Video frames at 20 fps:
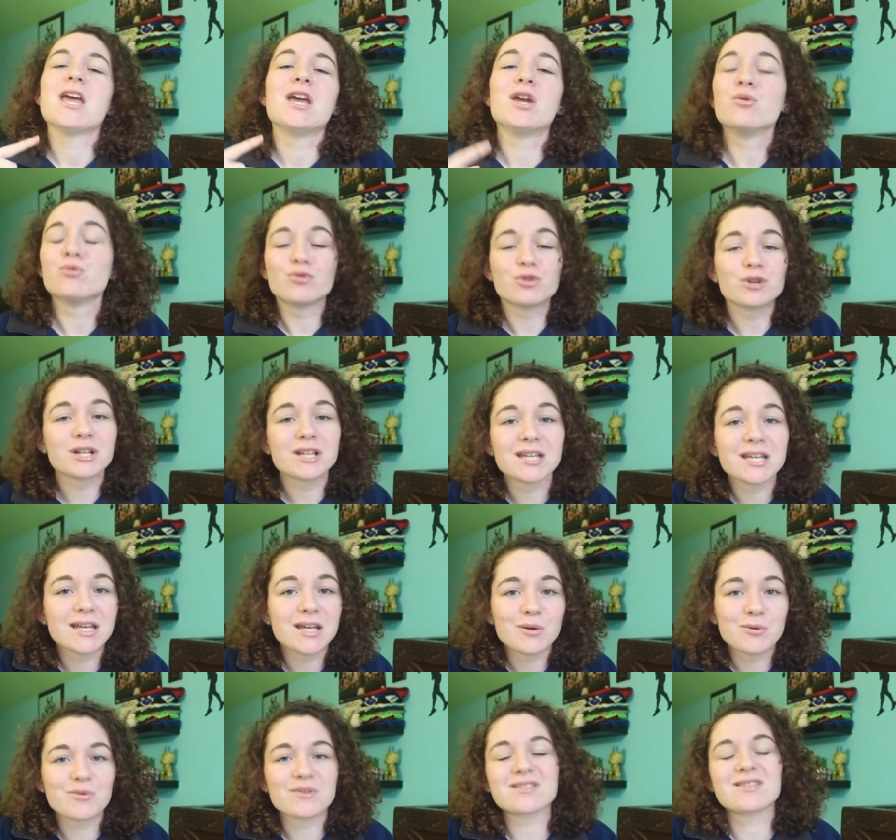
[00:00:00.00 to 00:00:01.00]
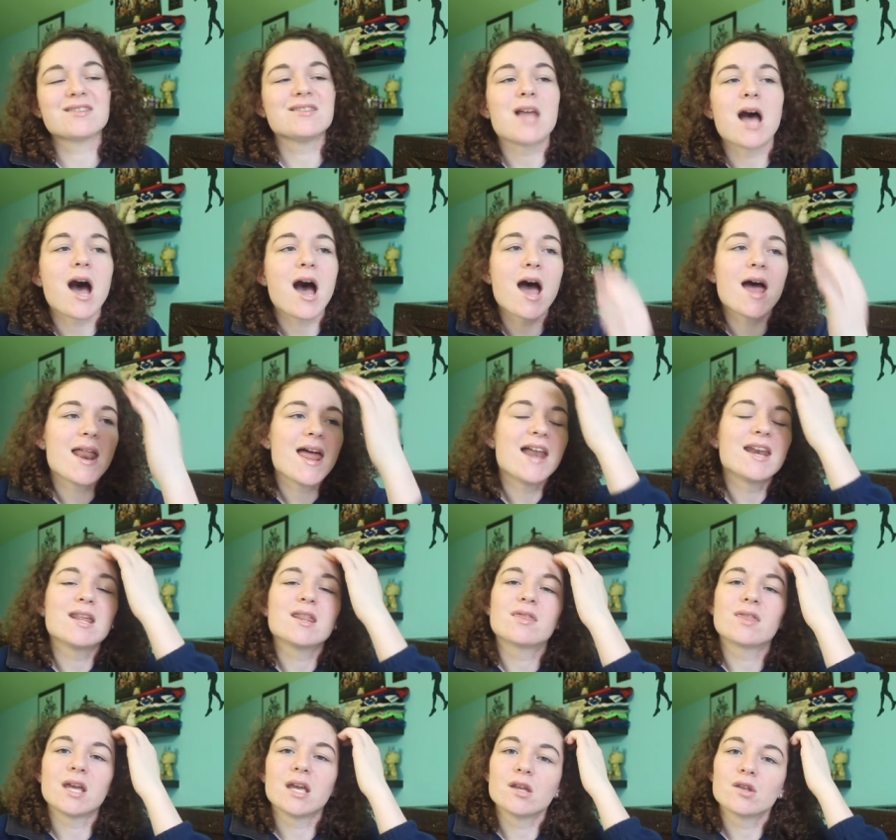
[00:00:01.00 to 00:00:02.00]
It really was not
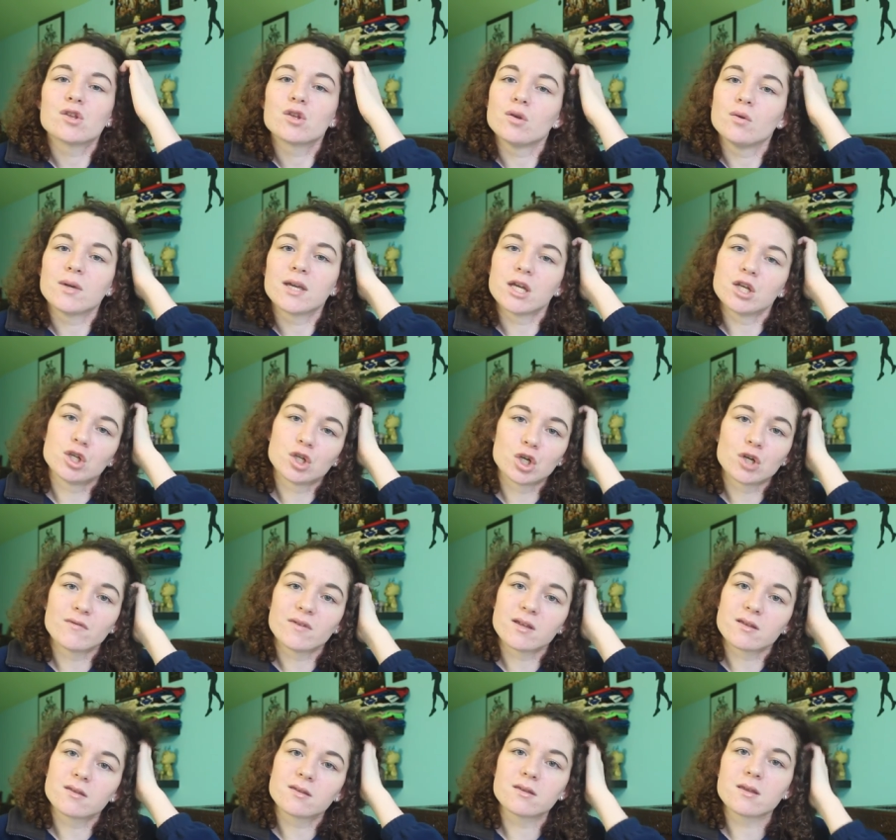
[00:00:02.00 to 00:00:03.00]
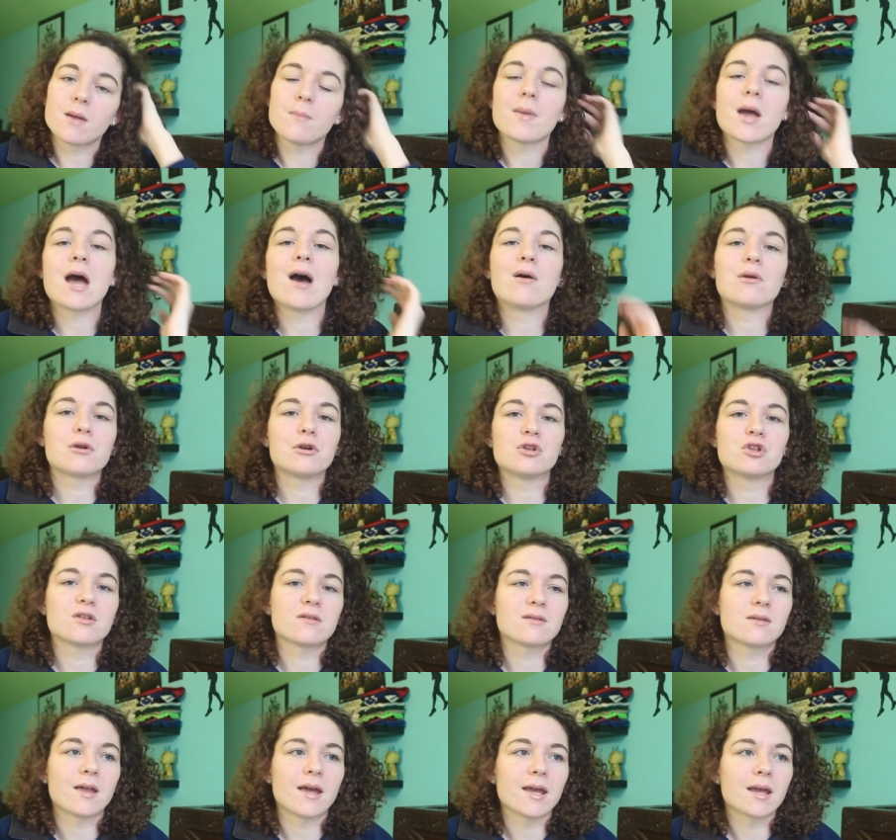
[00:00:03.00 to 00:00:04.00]
anything to get nervous about or
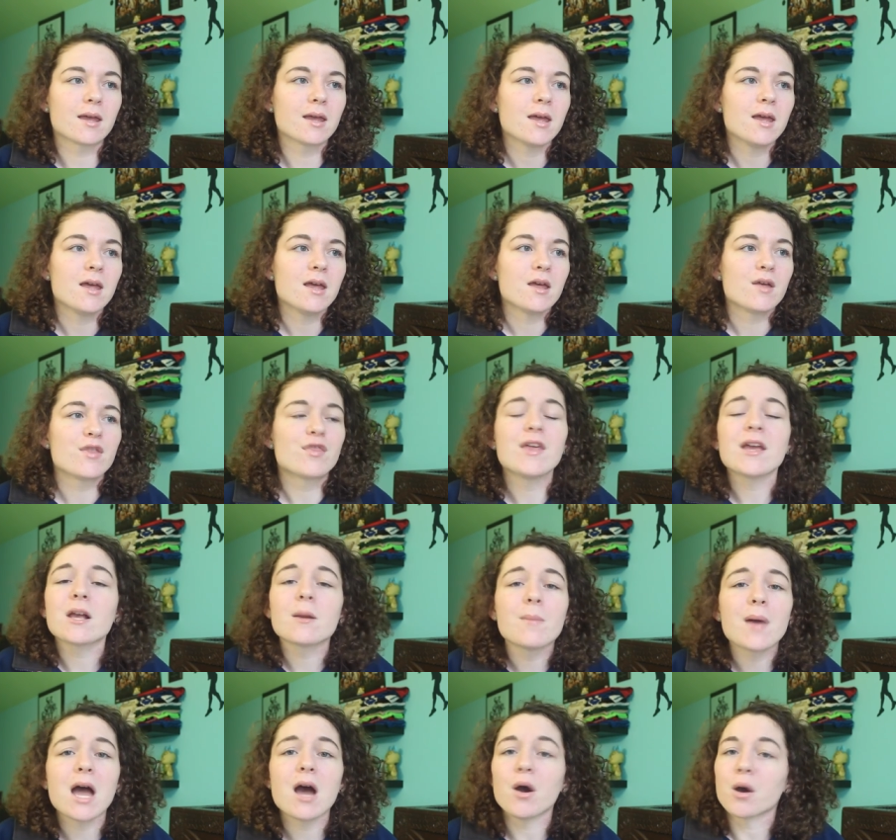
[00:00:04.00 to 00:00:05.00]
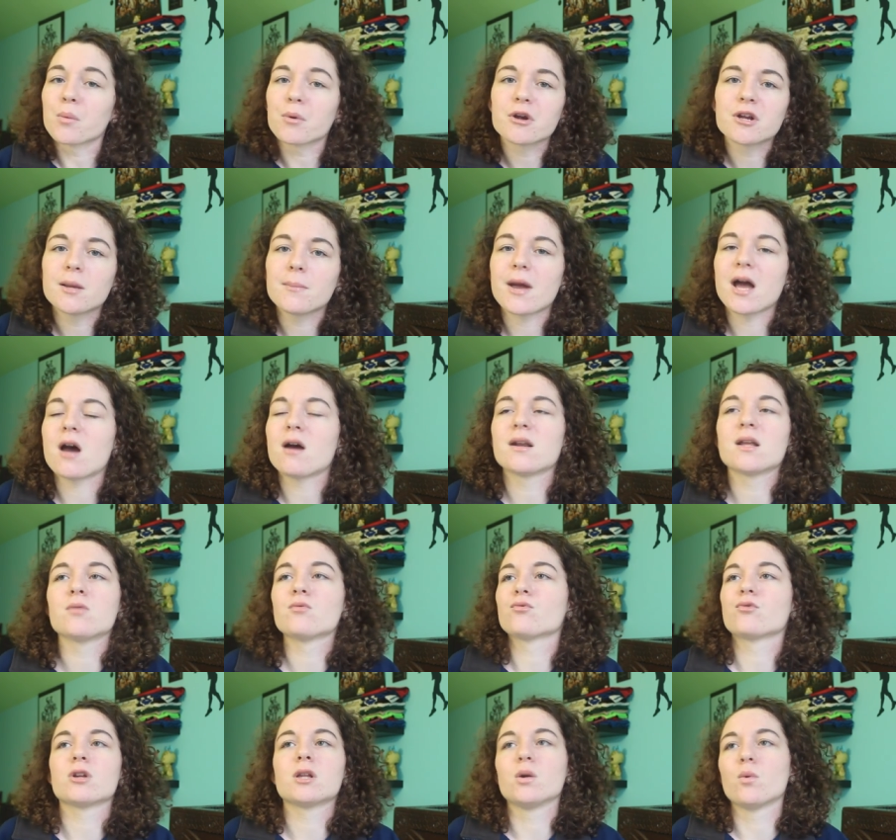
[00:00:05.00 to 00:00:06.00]
just like think about or worry about,
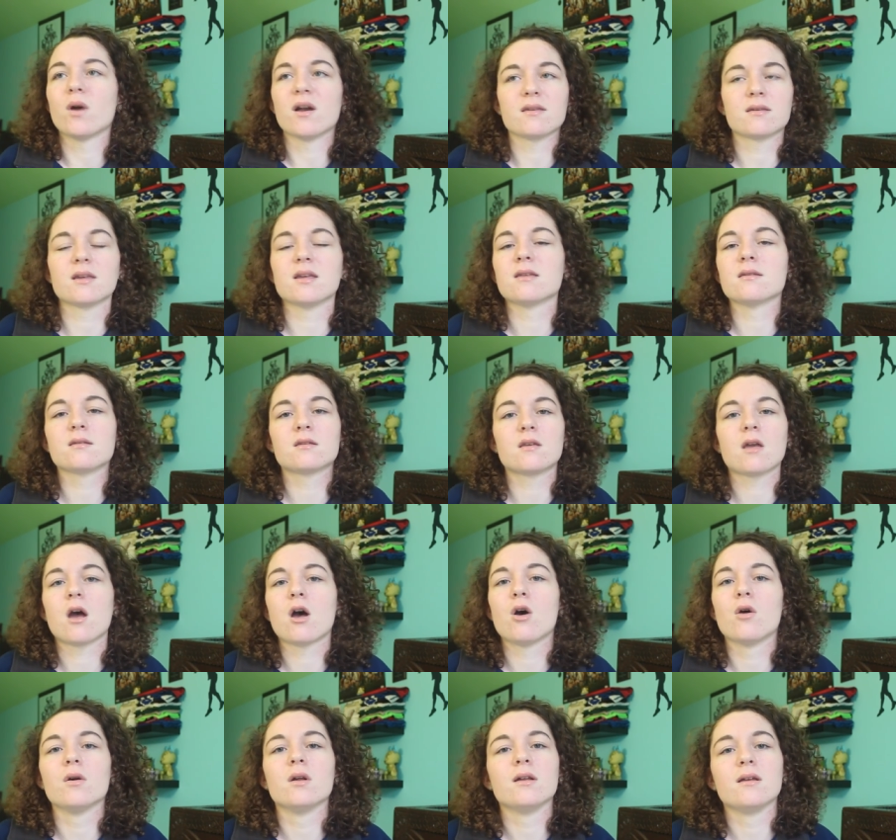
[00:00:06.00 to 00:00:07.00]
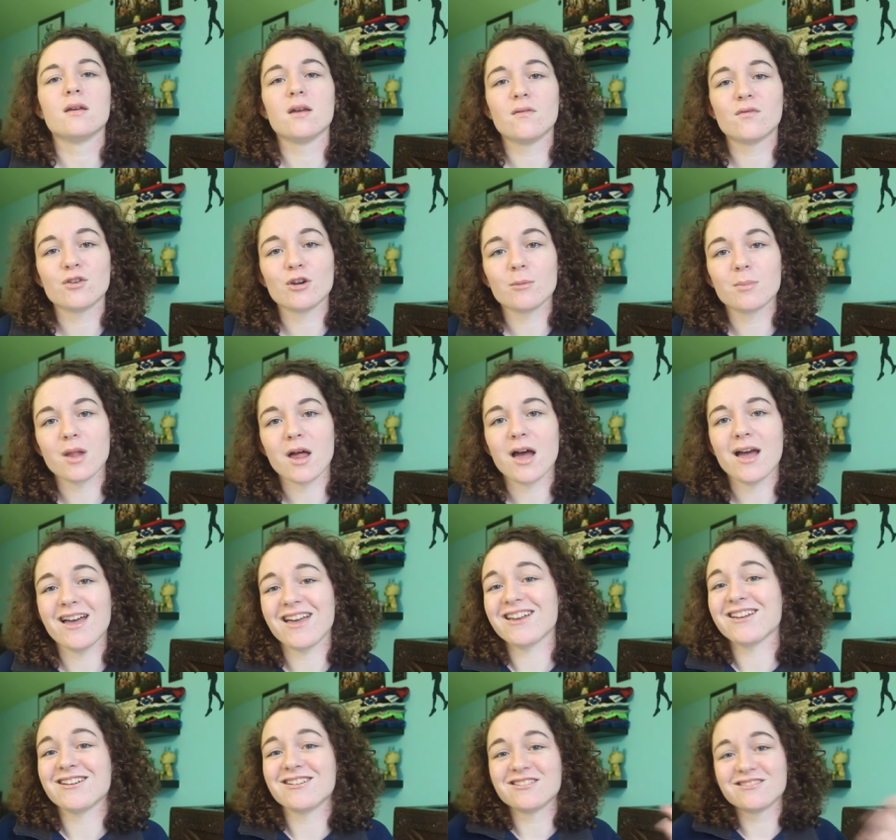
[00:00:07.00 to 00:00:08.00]
it really wasn't. So if you're
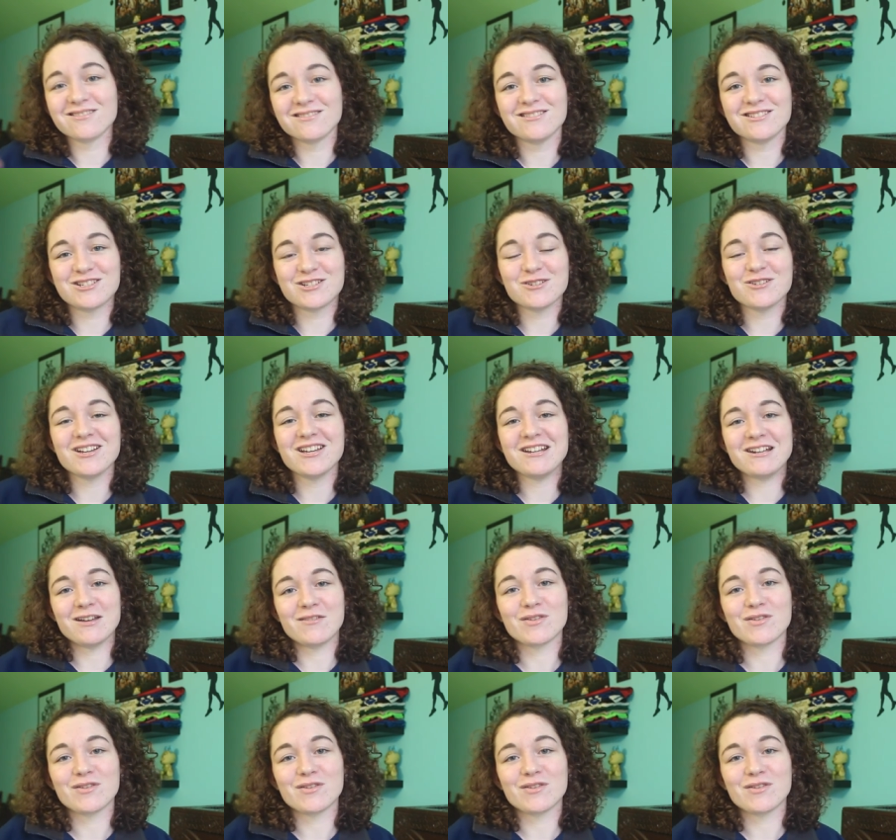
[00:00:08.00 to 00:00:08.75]
applying, do it.